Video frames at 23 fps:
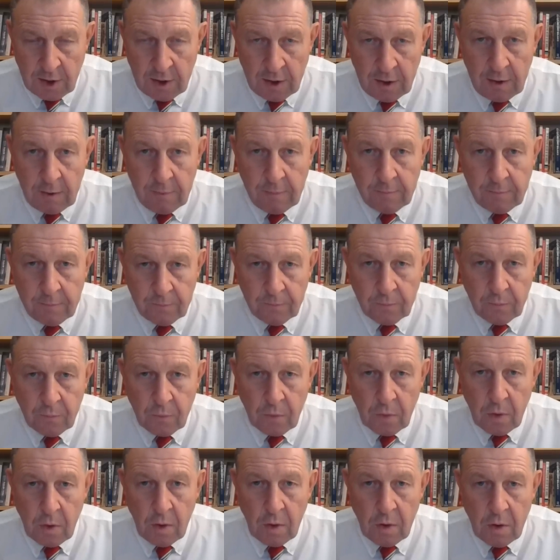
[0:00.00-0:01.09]
Russian
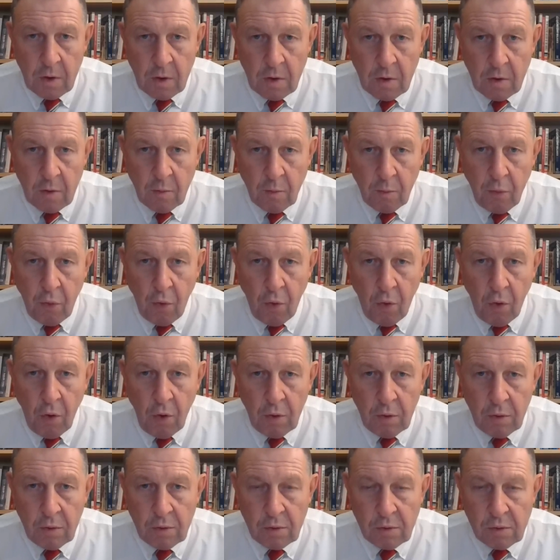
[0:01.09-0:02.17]
occupation of Ukrainian
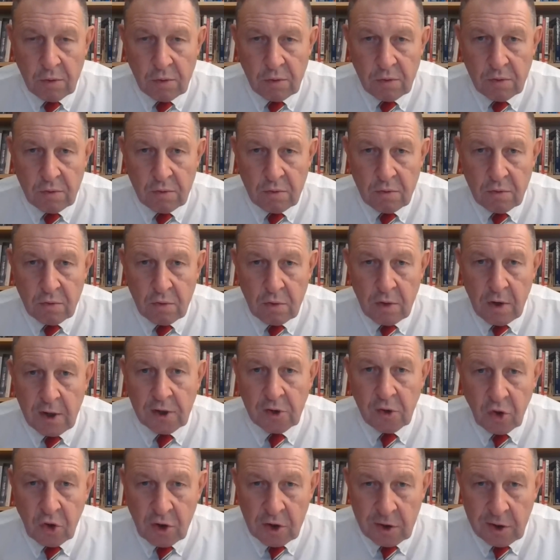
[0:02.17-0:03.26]
Crimea,
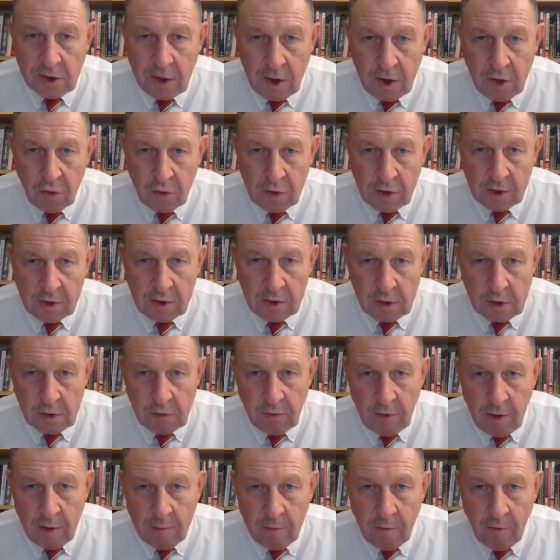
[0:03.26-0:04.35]
Donbas war,
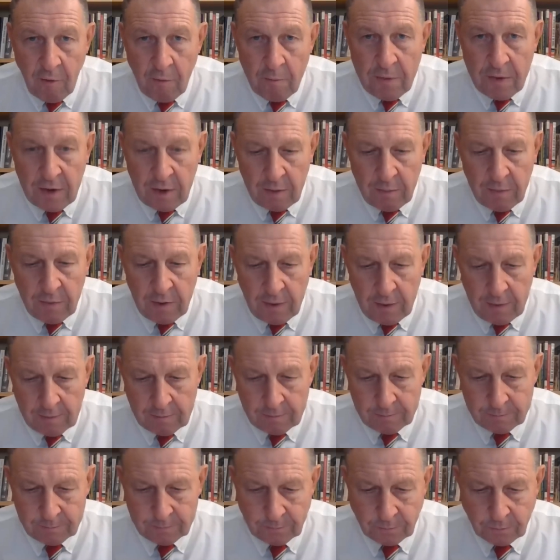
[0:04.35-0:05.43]
start of the war
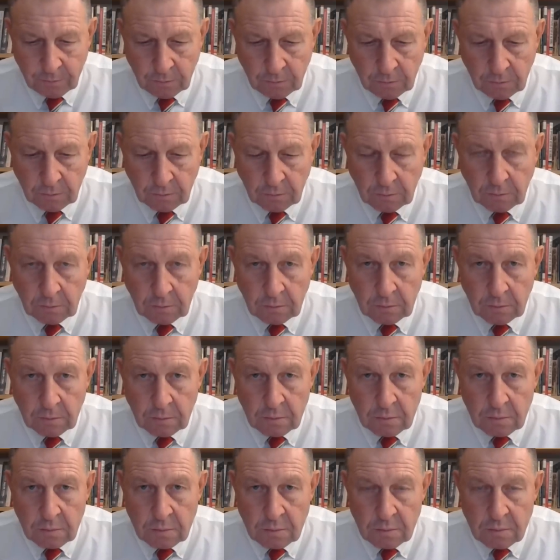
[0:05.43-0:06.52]
against the Islamic
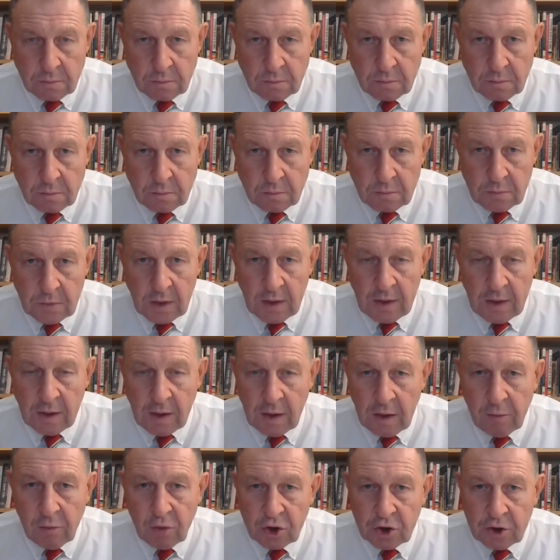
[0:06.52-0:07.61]
State, Yemeni
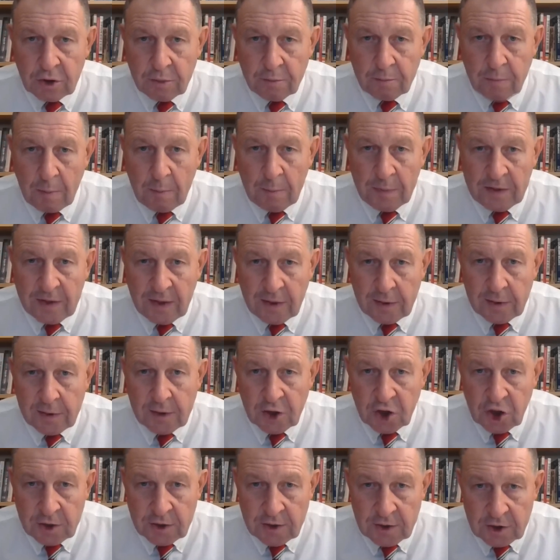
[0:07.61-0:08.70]
civil war,
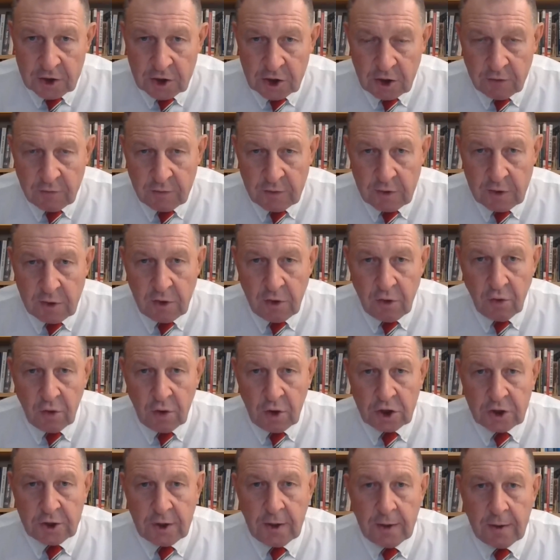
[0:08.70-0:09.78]
Houthi capture of
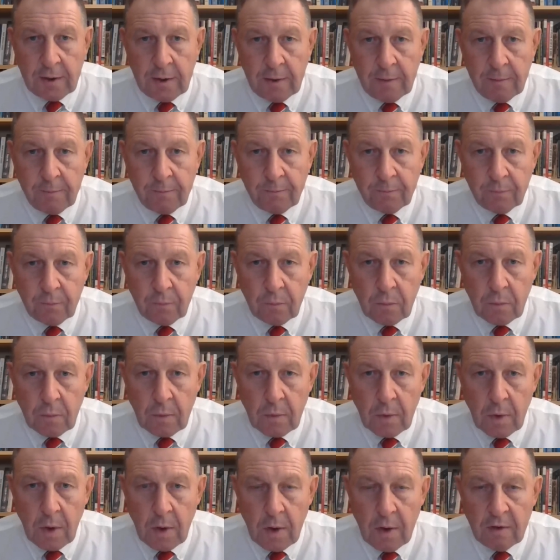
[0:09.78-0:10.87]
power in Yemen,
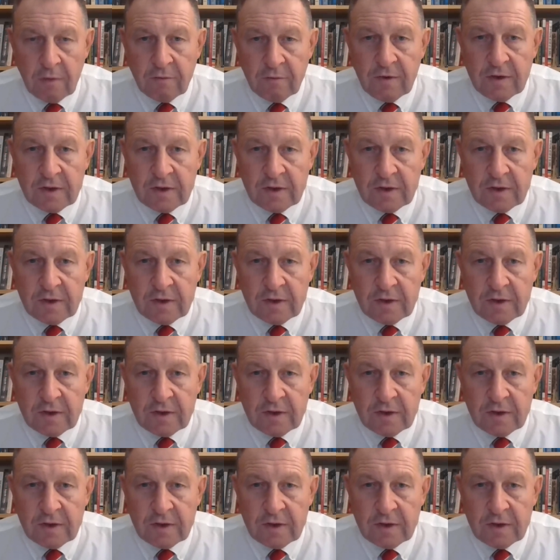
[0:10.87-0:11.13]
migrant